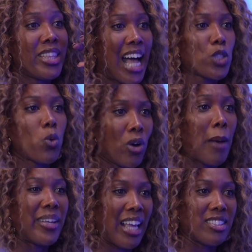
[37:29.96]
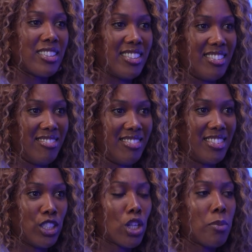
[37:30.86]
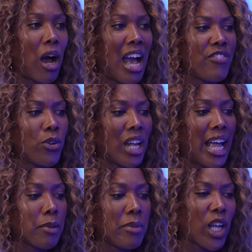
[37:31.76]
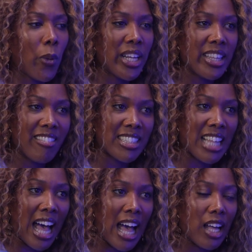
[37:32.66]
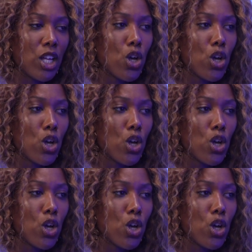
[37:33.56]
that's what we're up against. So I feel like me going in there as that.